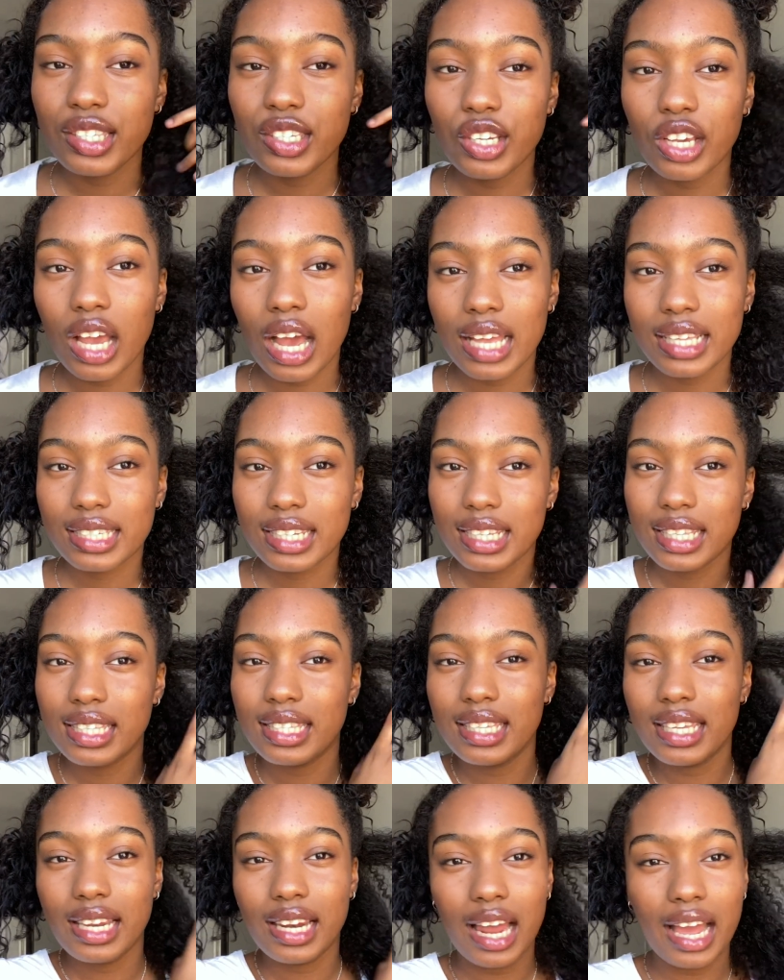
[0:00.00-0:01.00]
you guys can
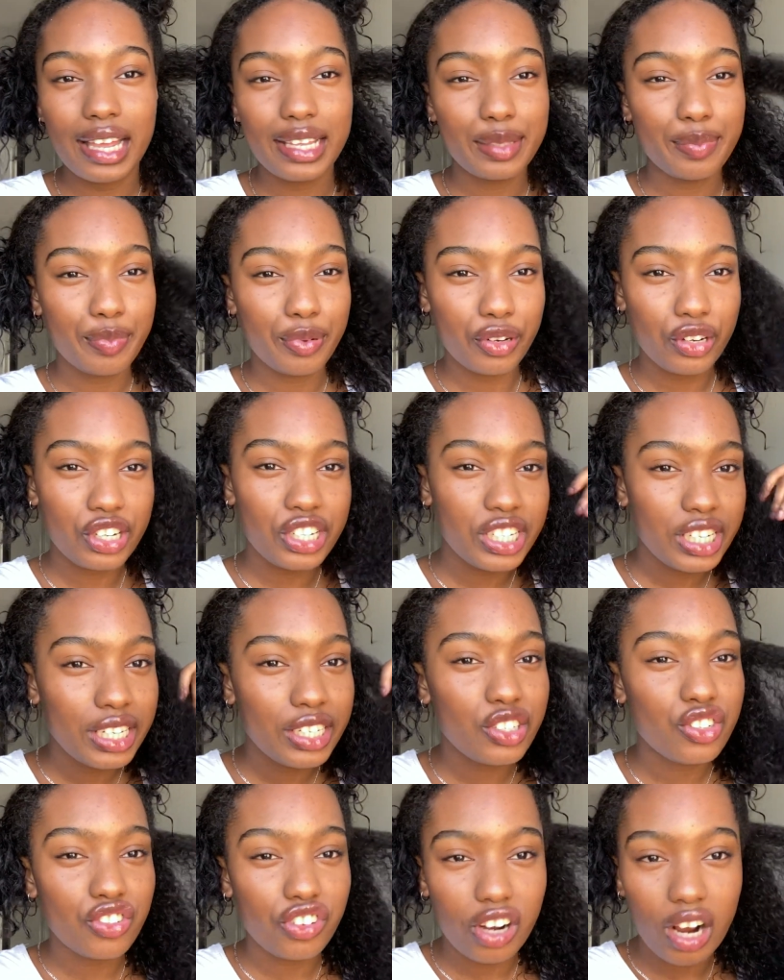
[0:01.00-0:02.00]
see, like it's pretty
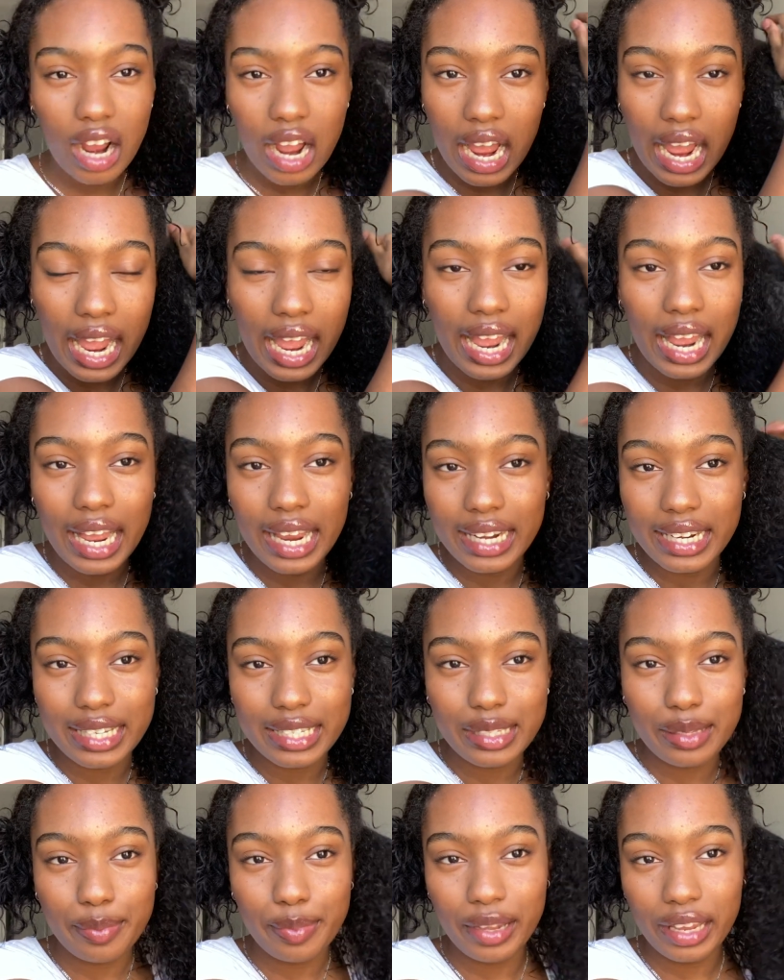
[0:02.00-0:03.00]
dry and
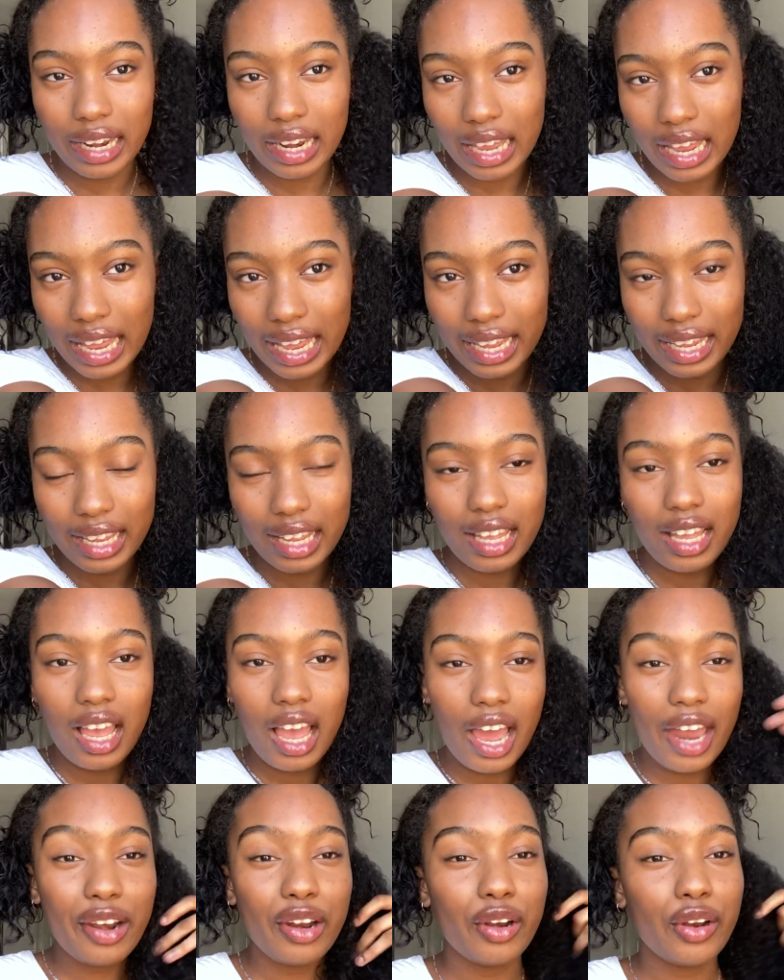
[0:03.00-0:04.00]
it's a bit like,
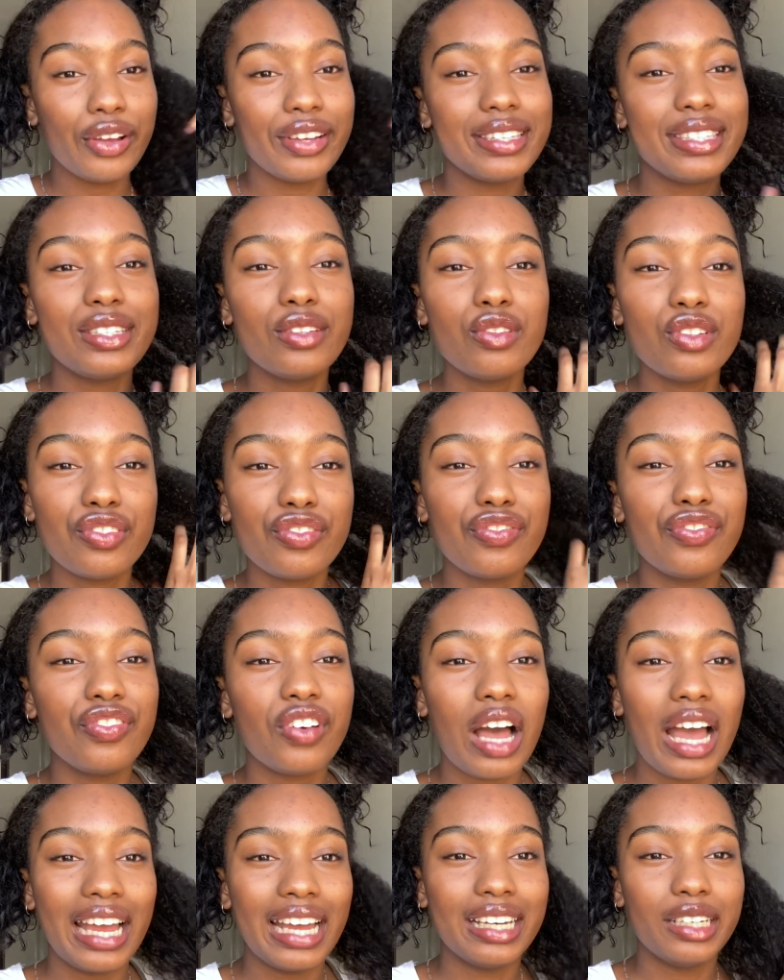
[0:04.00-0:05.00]
I don't know, it's still
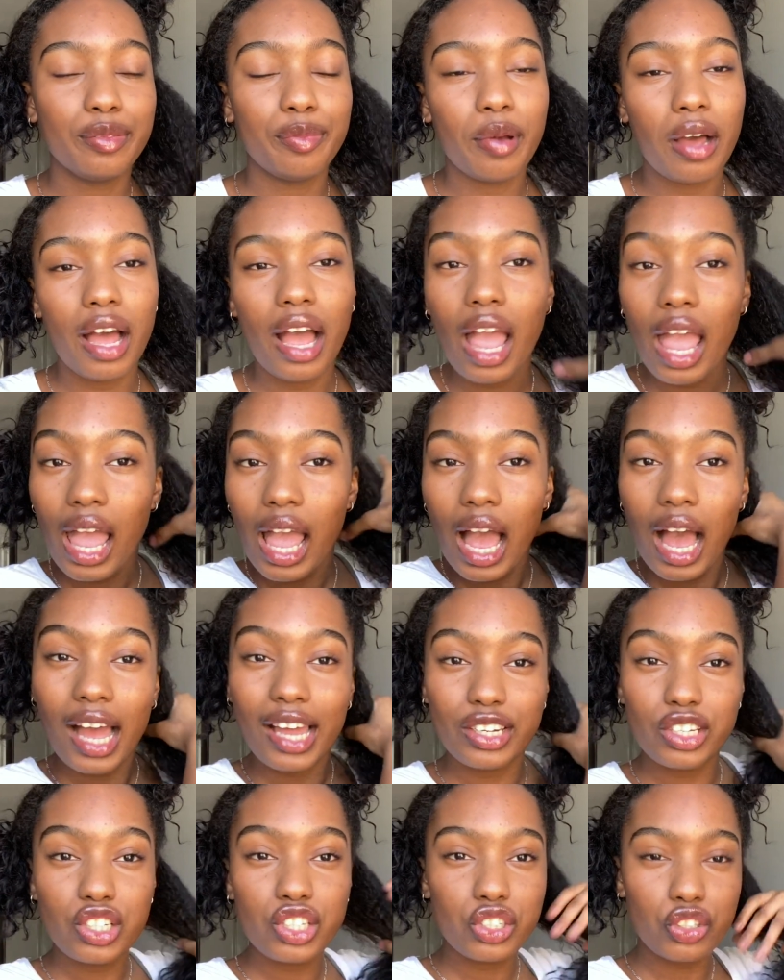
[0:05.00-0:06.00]
defined, but
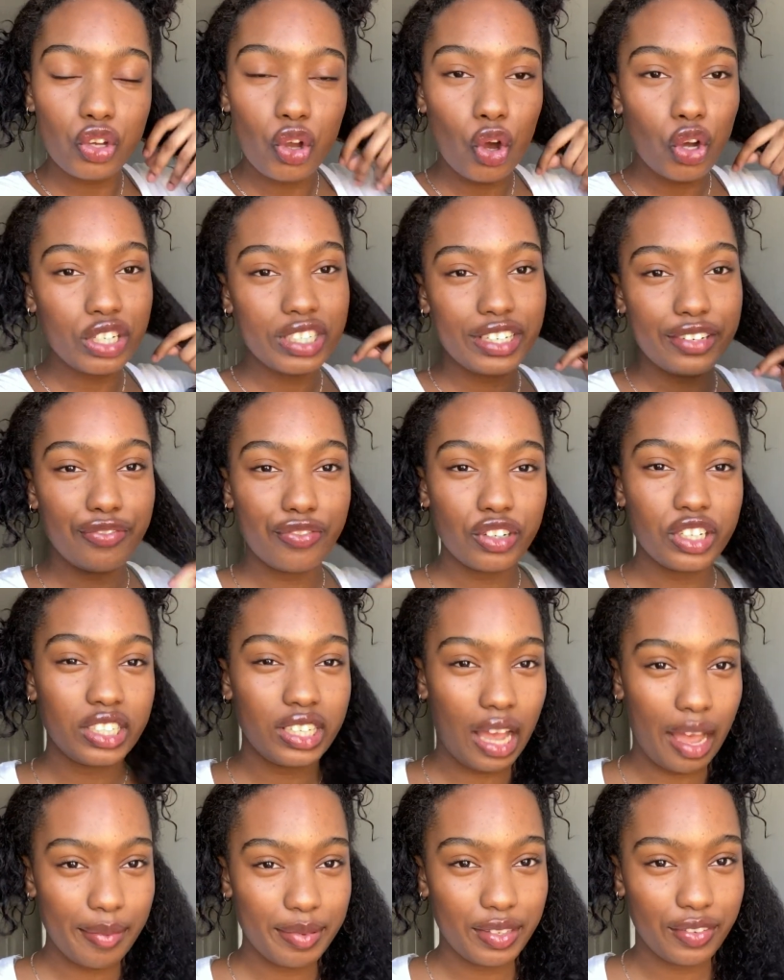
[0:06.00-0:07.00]
I just got different
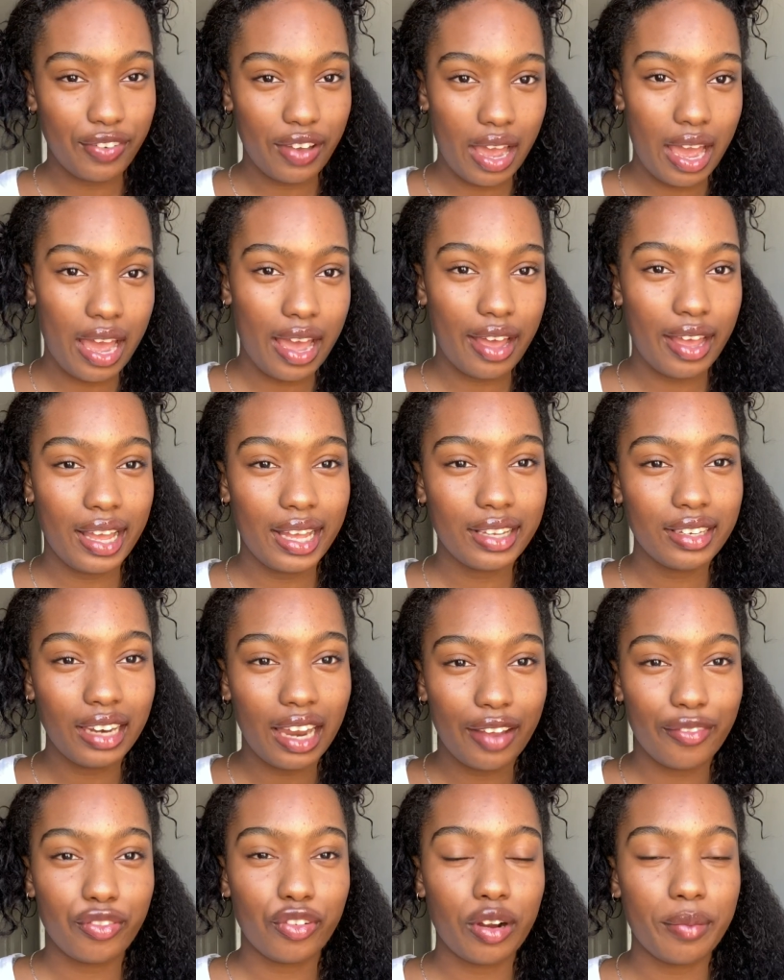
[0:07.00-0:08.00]
types of hair
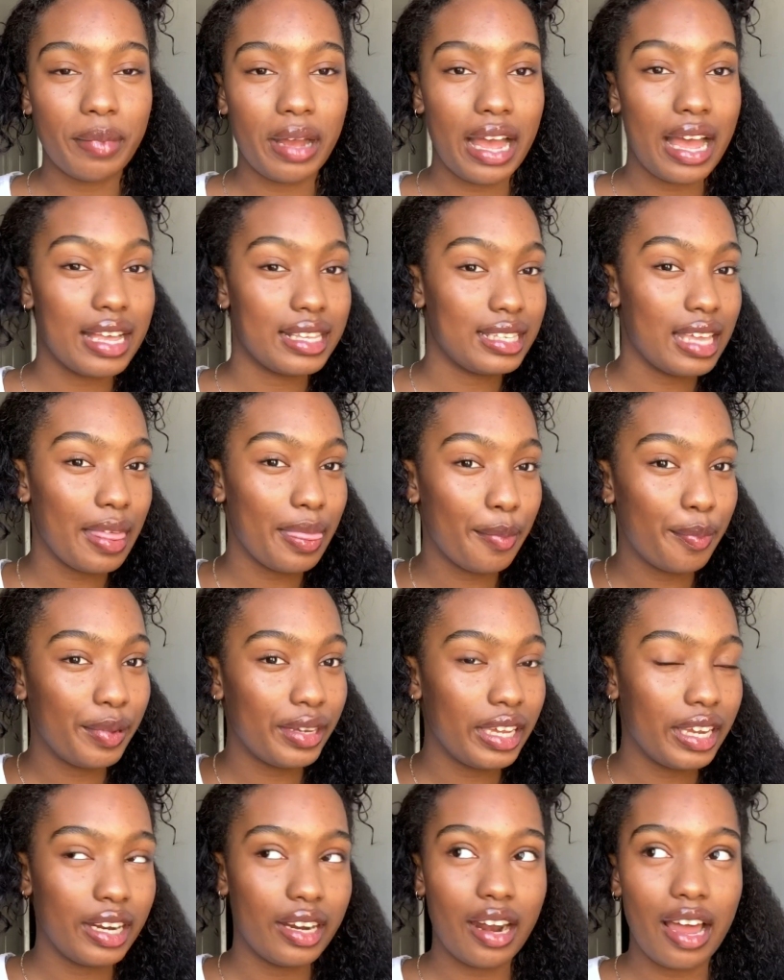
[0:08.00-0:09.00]
like throughout my hair. So at the
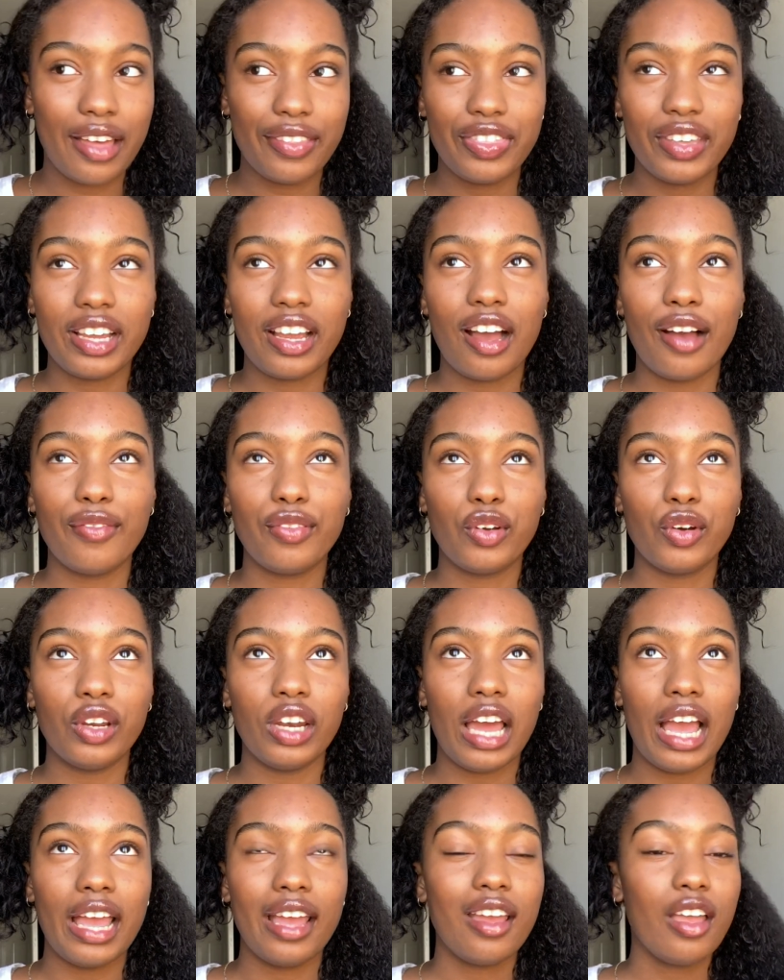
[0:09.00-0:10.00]
beginning I think I've got
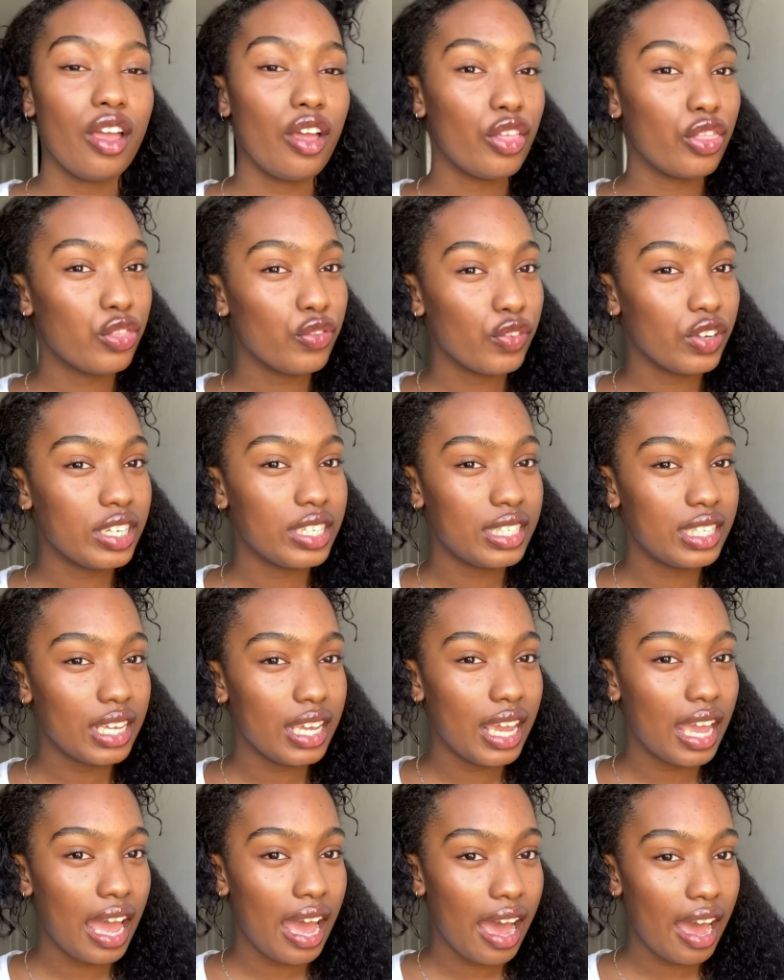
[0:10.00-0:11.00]
like
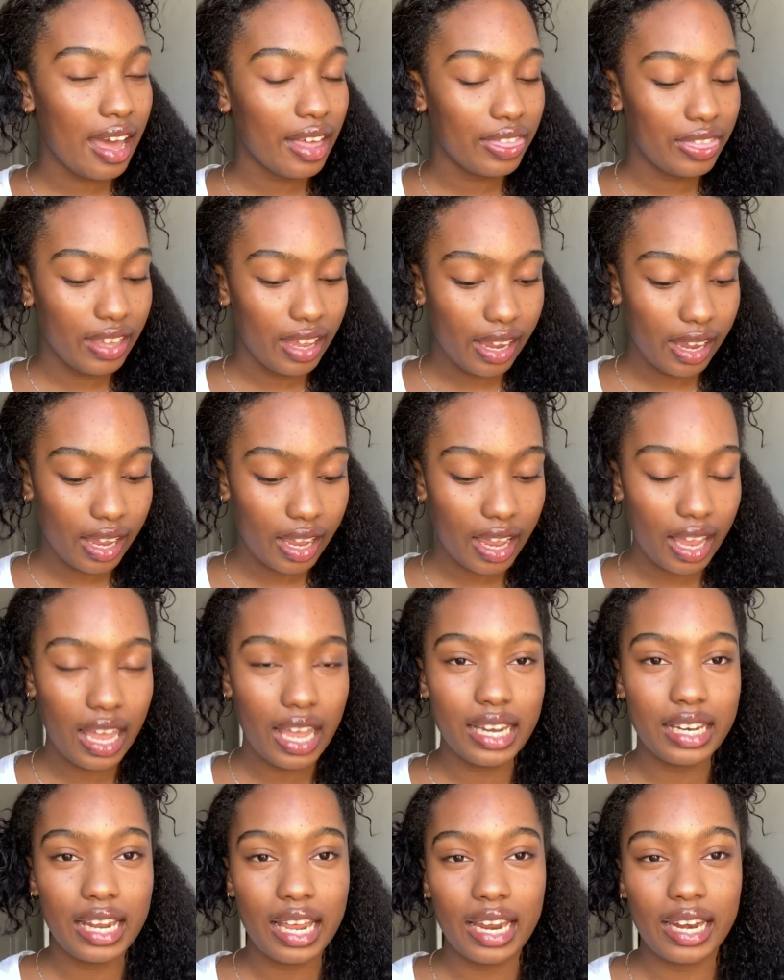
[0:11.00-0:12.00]
3C hair, I think,
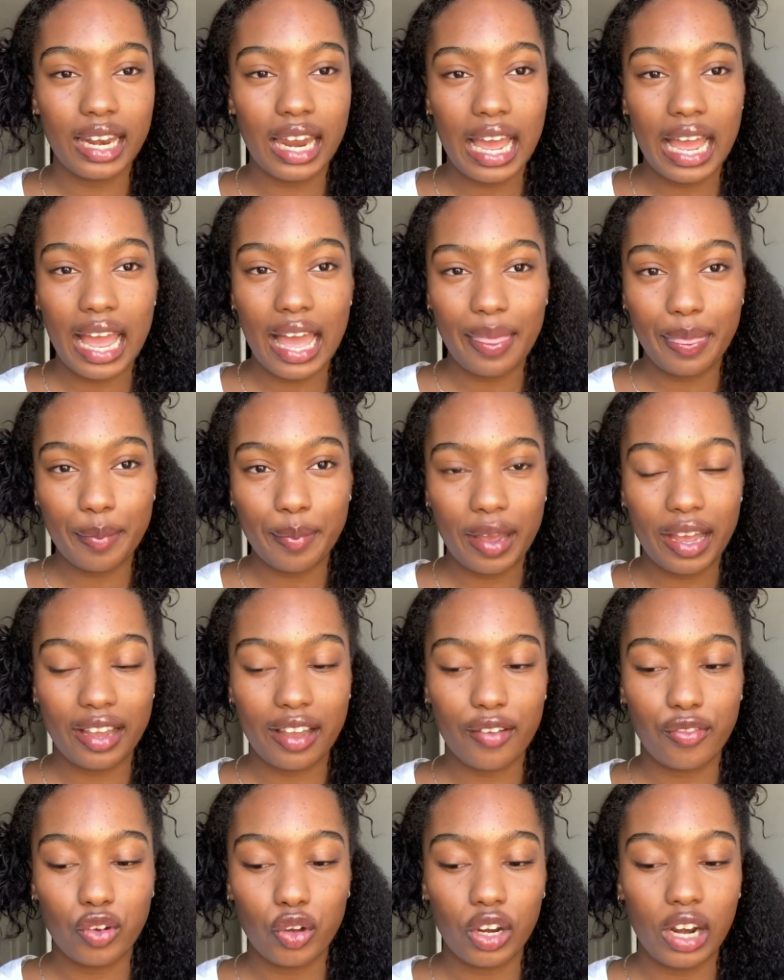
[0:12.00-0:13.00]
and then like at the back
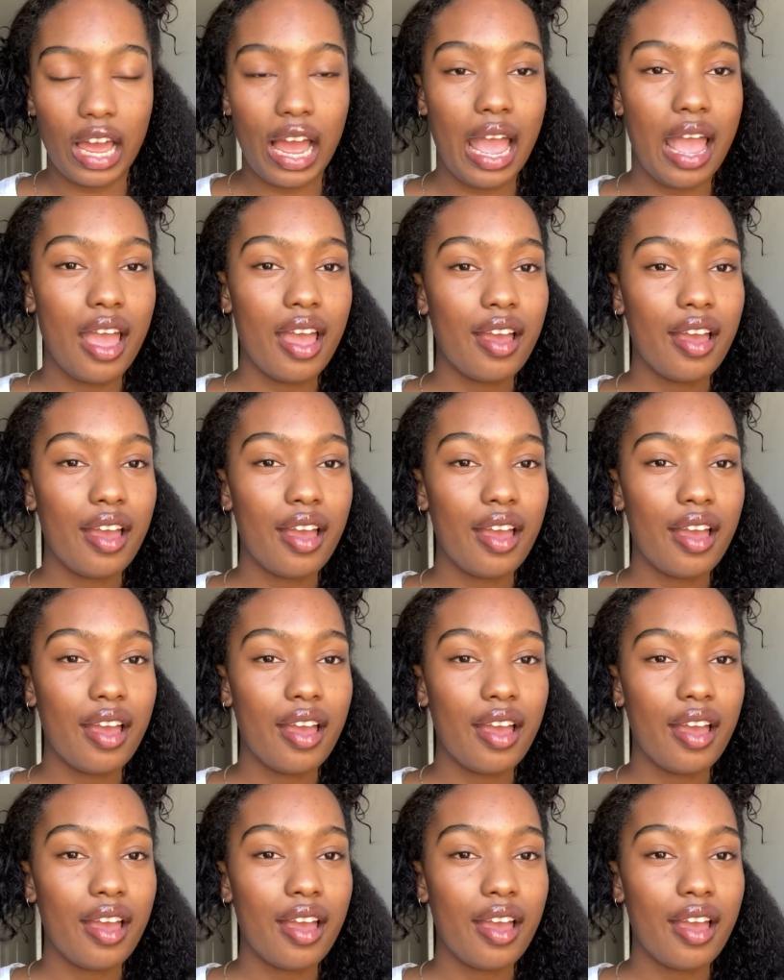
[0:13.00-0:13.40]
I've got like